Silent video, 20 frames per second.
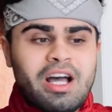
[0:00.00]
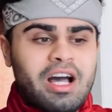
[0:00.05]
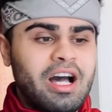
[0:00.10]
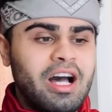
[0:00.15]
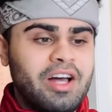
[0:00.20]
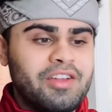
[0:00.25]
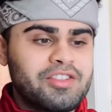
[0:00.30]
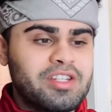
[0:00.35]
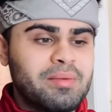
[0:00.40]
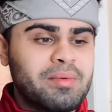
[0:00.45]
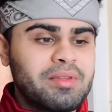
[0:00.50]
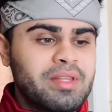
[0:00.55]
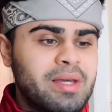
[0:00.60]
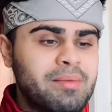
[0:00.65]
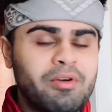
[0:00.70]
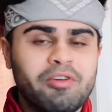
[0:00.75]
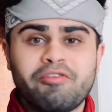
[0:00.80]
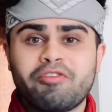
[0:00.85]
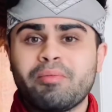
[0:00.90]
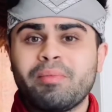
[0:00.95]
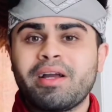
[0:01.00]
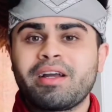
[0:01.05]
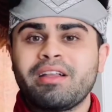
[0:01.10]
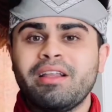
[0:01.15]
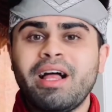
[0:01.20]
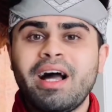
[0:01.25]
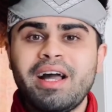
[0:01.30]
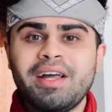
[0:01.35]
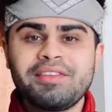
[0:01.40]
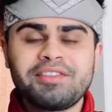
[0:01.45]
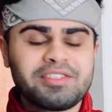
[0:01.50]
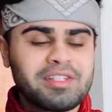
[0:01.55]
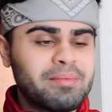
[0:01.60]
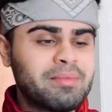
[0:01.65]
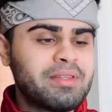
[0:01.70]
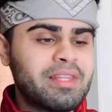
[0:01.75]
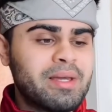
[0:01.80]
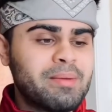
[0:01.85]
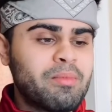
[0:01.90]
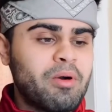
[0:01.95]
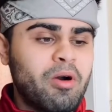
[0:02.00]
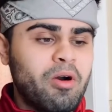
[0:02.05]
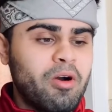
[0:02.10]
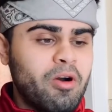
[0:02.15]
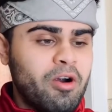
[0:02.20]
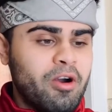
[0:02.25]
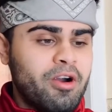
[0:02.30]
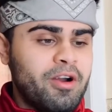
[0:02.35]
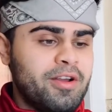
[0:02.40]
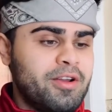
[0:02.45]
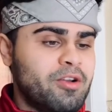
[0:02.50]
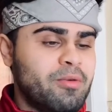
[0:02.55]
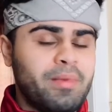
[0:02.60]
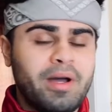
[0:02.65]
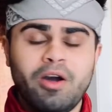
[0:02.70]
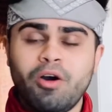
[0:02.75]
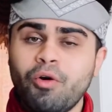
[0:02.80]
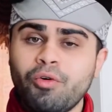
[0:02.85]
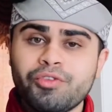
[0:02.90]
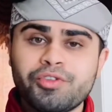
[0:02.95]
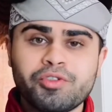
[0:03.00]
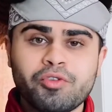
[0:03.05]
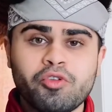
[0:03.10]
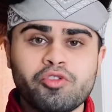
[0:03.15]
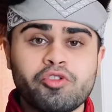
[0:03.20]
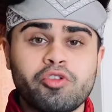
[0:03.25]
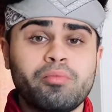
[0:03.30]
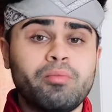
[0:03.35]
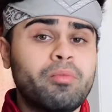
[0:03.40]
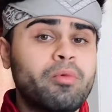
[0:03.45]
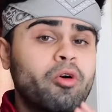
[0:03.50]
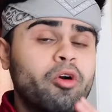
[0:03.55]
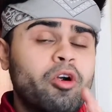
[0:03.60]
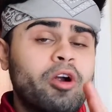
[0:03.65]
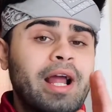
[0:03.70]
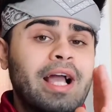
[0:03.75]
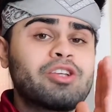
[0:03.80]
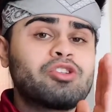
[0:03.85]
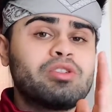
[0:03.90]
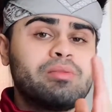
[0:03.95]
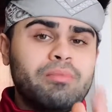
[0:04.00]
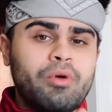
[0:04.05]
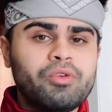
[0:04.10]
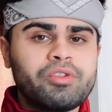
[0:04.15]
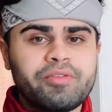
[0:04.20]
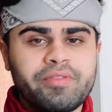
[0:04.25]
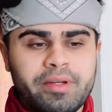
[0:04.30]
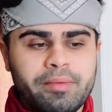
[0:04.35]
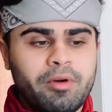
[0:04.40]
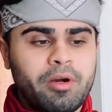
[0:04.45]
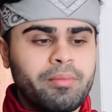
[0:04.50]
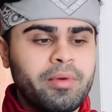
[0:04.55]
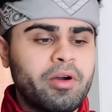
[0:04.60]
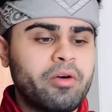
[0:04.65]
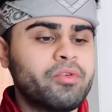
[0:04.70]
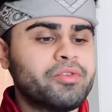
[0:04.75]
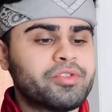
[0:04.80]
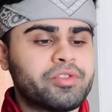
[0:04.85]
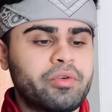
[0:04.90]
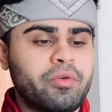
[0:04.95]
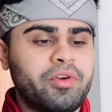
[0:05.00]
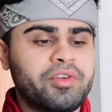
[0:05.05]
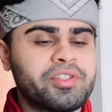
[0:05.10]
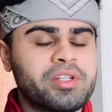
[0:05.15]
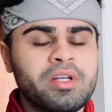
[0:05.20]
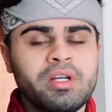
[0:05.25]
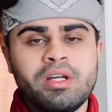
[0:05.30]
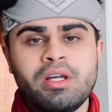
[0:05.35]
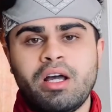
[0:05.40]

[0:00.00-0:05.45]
Uh, some of them are for my clients. Some of them are, you know, my own stores or, or actually most of them are my own stores.